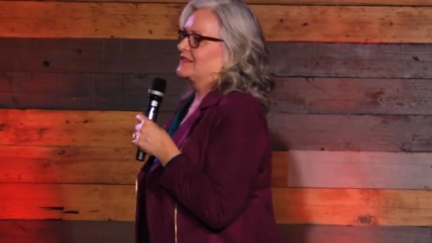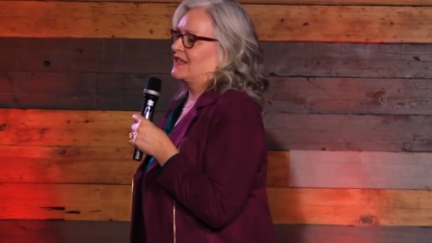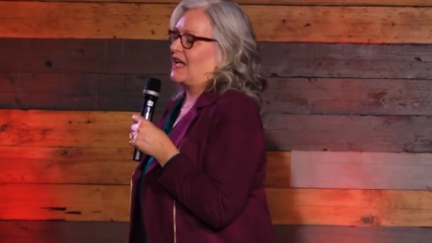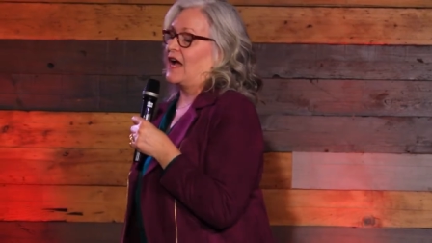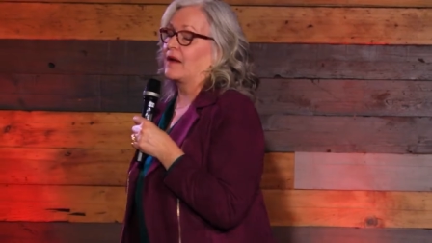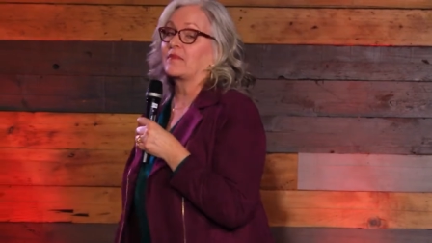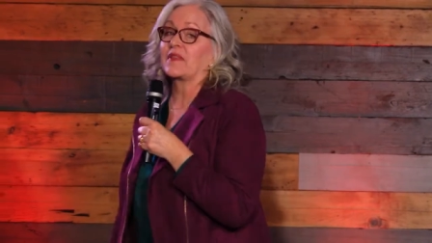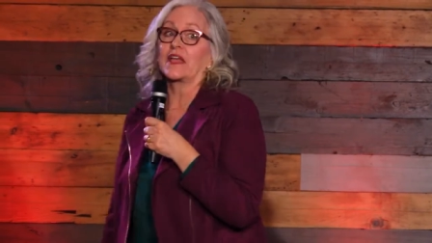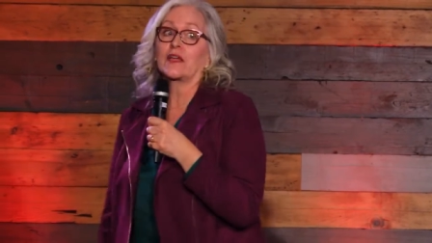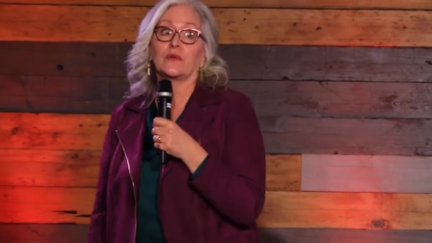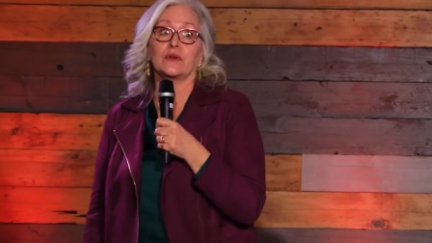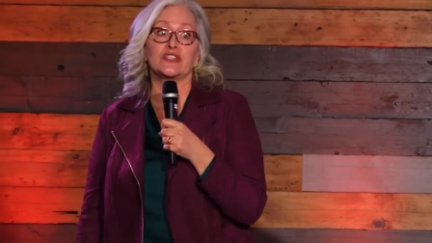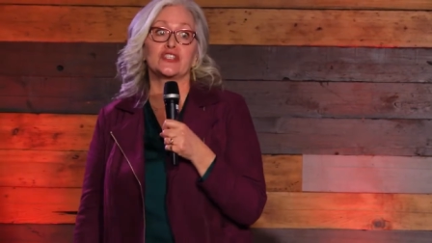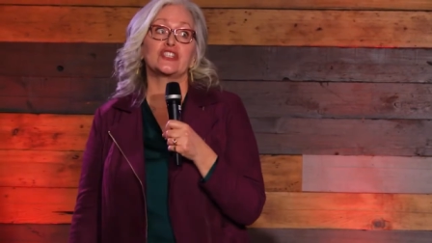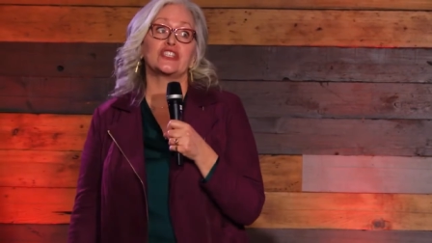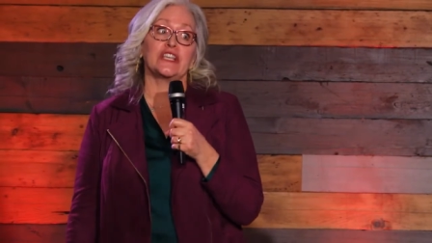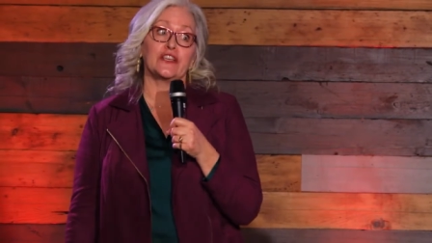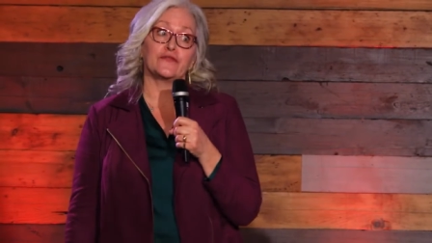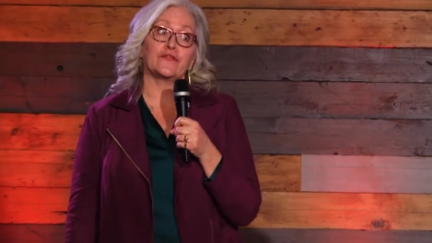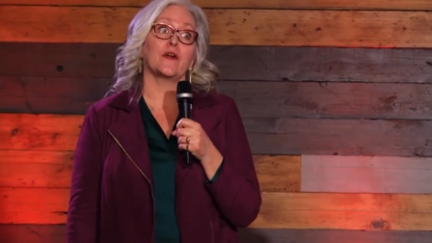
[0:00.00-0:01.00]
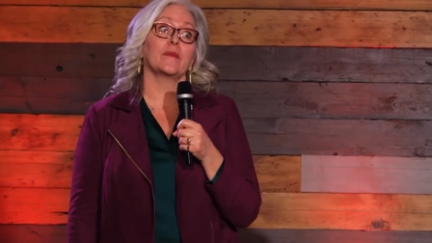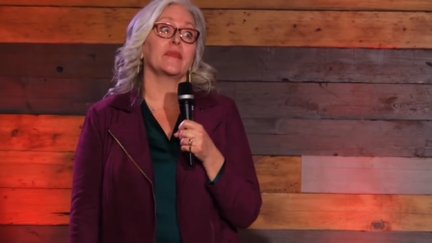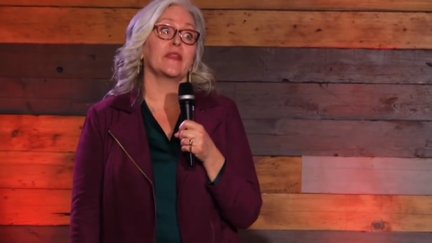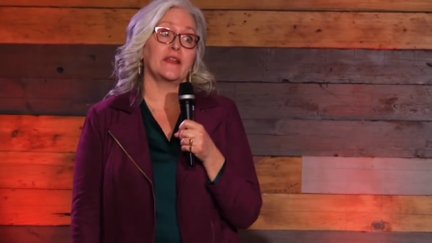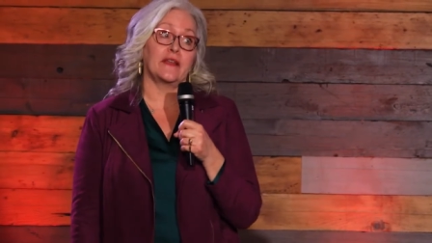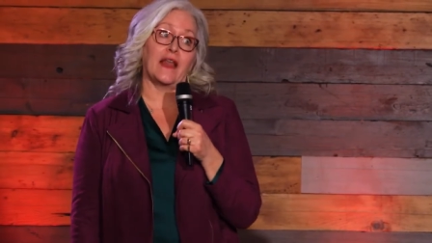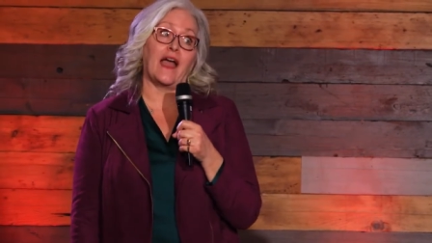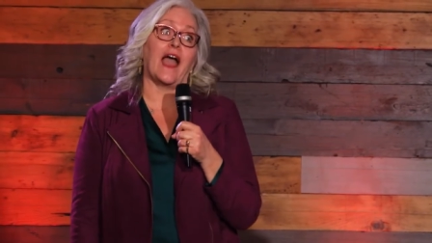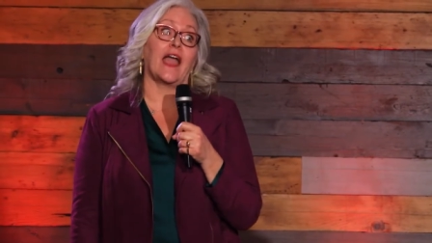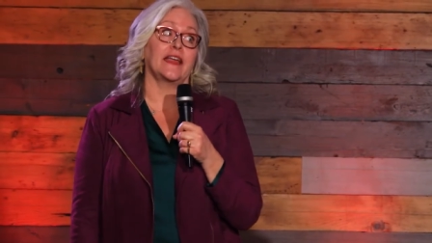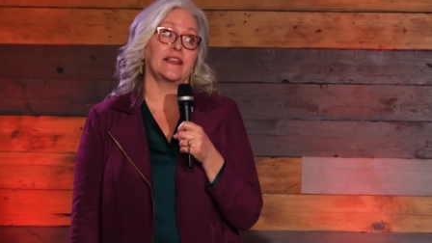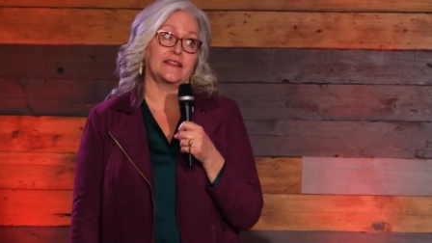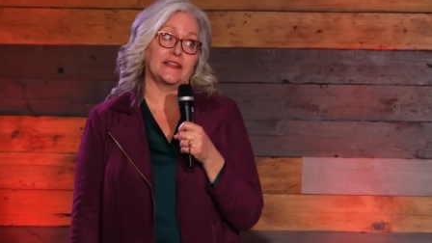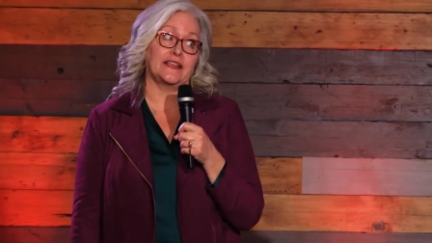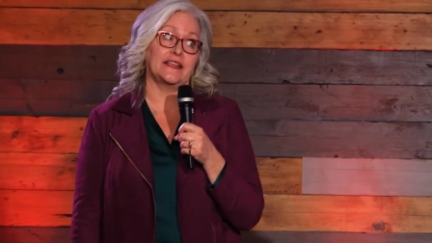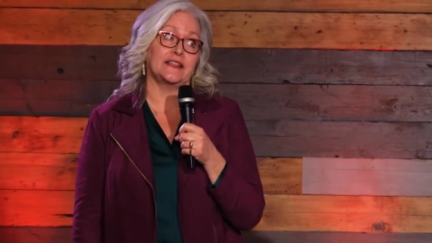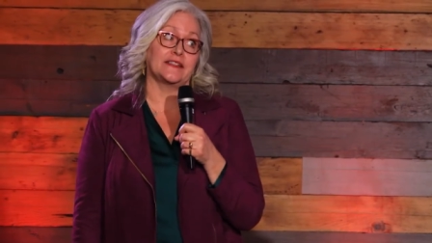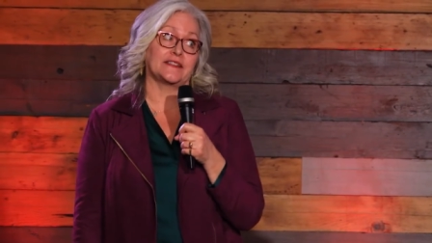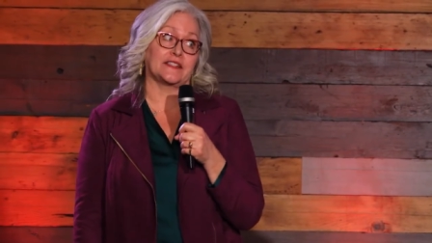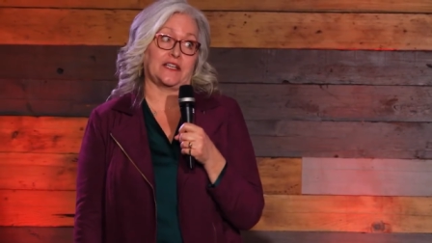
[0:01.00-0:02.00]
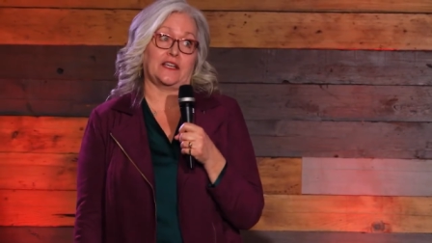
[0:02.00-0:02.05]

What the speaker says: I'm like, was she from the 90s?